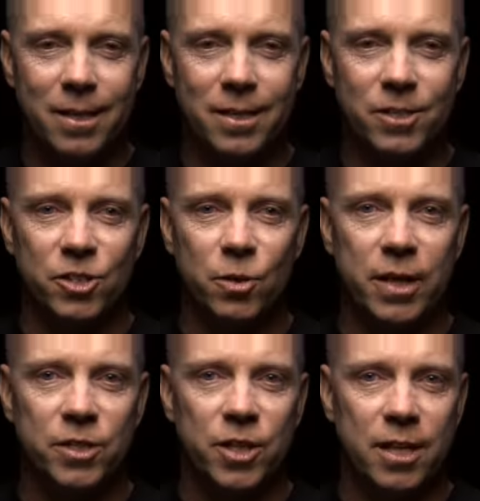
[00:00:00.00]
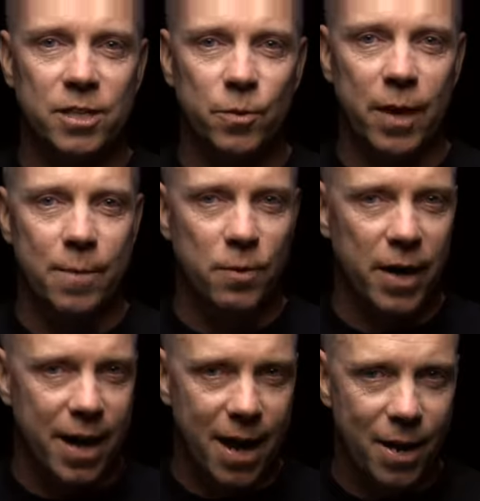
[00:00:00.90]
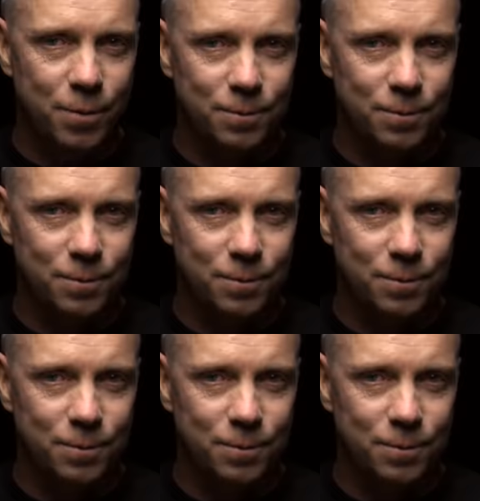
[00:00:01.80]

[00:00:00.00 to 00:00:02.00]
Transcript: So I changed the way I pray now